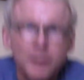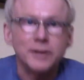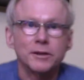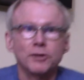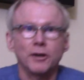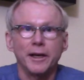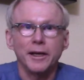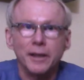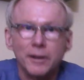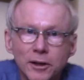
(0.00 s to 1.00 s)
Let's try to
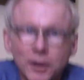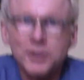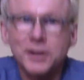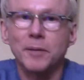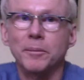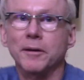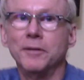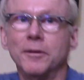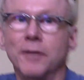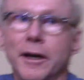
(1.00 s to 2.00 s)
get a close-up of
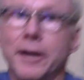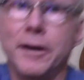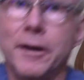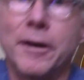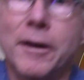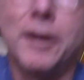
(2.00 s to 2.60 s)
it right here.